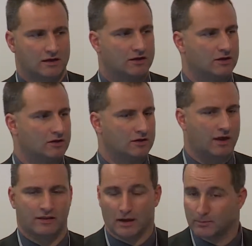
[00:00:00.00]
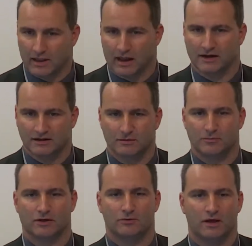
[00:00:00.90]
uh, and I'm an architect,
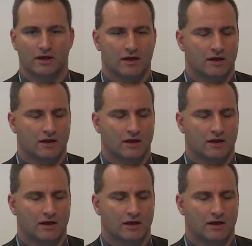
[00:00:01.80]
by the way,